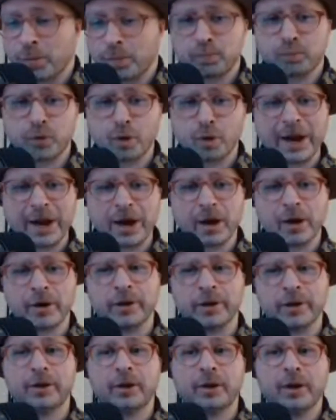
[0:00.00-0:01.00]

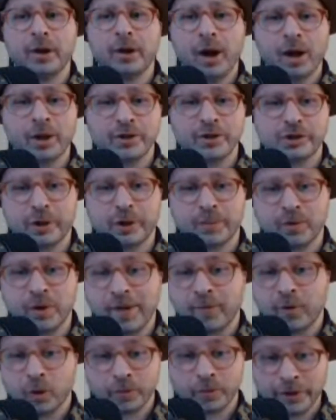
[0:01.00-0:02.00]
prepared on some level.